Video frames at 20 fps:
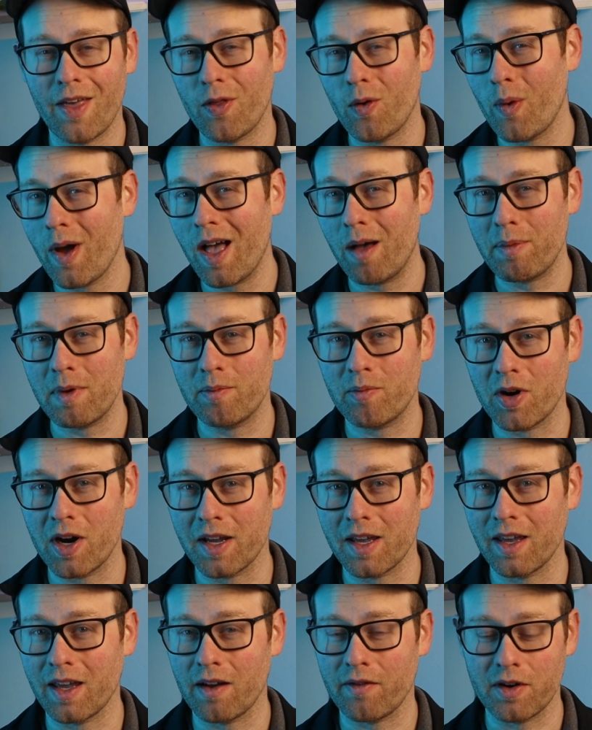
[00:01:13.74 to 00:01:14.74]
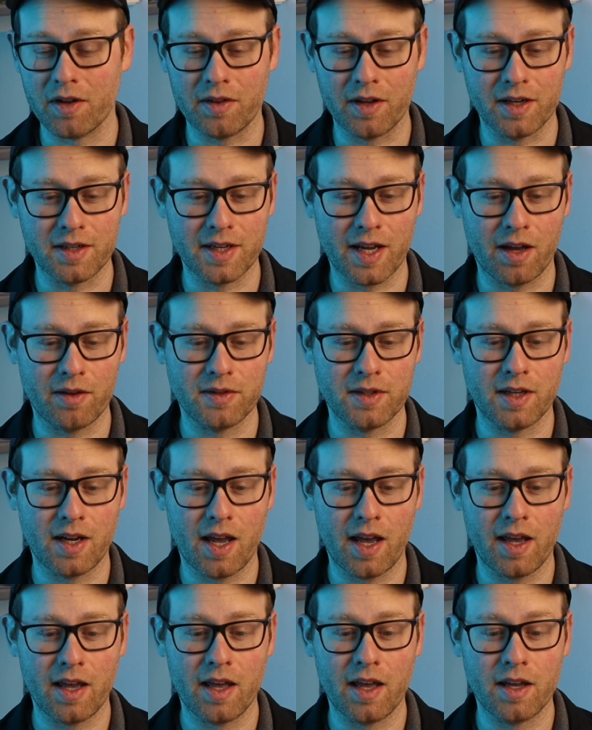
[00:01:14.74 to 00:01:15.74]
And the way I'll be breaking everything down
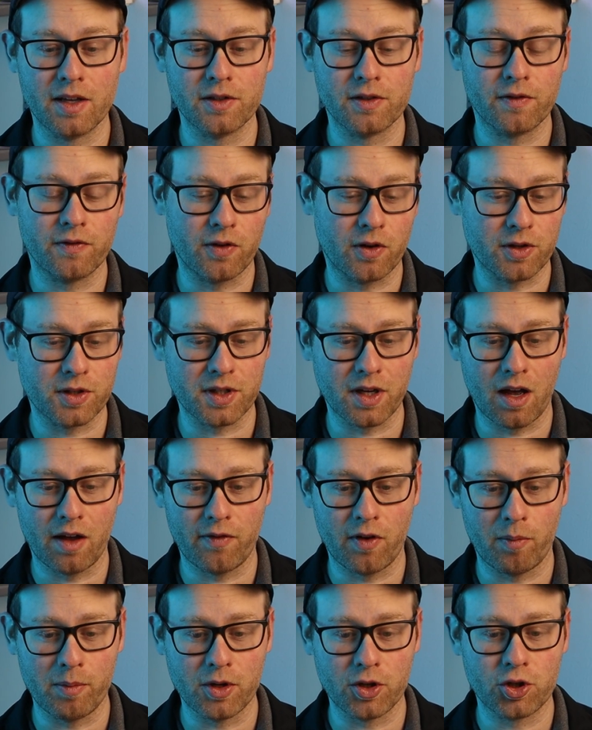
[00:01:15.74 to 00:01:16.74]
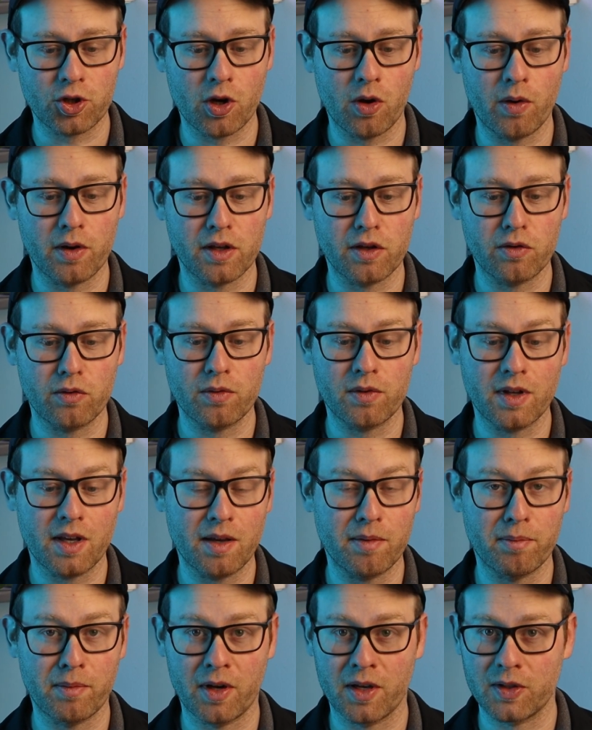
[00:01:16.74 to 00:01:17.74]
today is first off, I'll be showing you
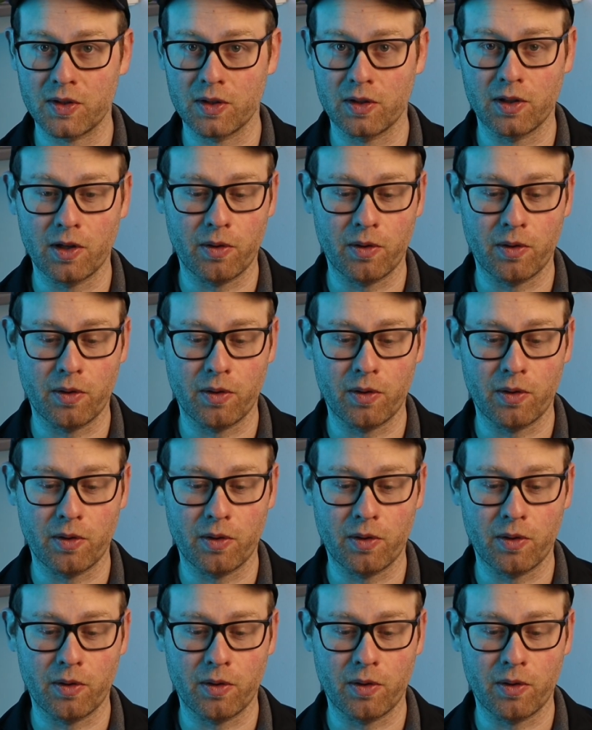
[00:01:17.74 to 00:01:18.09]
the muscle